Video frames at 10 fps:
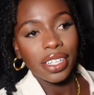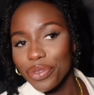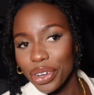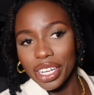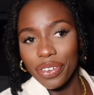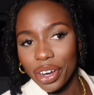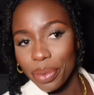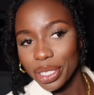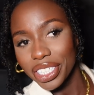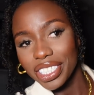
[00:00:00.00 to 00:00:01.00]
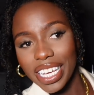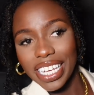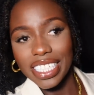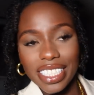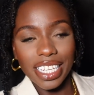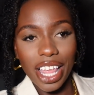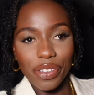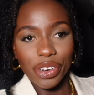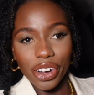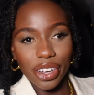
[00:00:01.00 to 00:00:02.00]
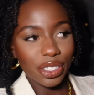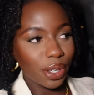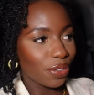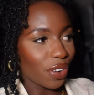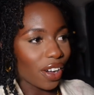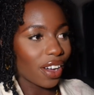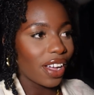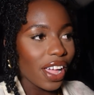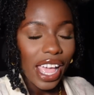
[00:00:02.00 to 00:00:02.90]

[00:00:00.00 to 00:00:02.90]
Really very much excited. South Africa so far,